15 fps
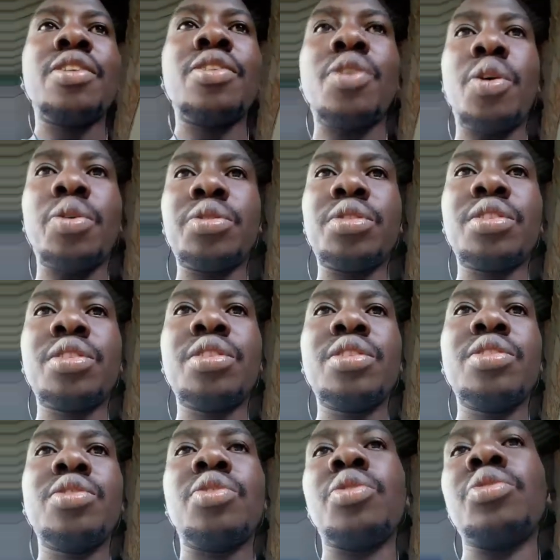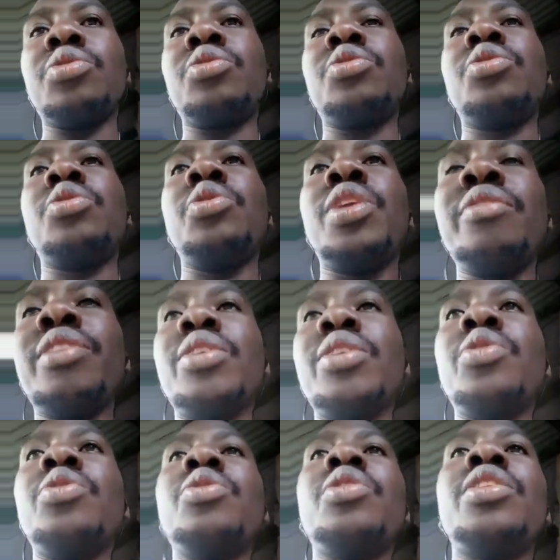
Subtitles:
goes, because you never know.